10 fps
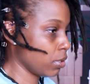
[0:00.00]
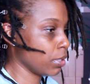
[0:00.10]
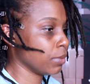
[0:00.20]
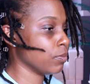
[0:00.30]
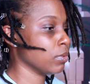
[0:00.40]
All
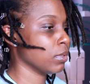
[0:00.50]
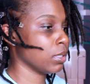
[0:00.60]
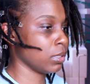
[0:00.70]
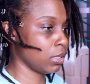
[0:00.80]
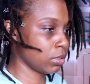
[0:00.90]
right,
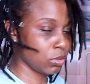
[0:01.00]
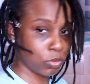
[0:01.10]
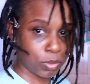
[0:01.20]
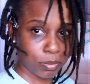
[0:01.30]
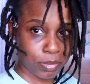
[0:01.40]
I think that's a
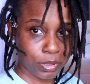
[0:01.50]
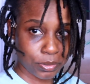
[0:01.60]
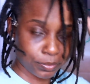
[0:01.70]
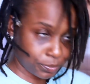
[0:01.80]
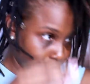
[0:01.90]
little bit
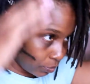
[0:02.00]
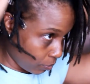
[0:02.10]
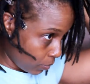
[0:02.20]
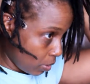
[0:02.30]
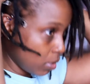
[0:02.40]
better.
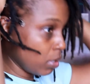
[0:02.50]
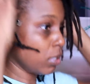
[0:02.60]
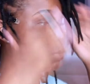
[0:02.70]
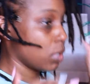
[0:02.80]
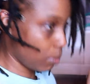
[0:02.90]

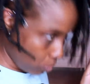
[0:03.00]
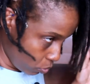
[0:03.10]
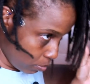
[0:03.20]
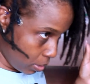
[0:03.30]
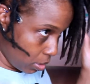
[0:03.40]
Because when I'm
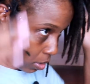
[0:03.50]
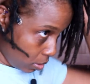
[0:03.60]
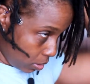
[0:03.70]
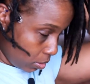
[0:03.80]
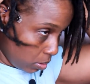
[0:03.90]
holding my
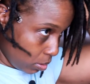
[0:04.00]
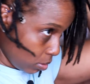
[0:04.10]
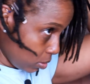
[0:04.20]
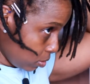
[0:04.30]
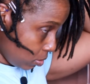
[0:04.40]
neck like
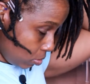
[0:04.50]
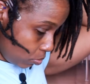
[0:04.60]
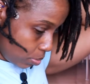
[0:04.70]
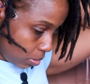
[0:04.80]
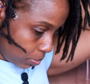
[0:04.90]
this,
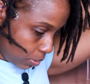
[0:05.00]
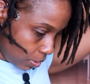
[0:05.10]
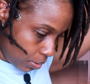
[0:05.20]
you probably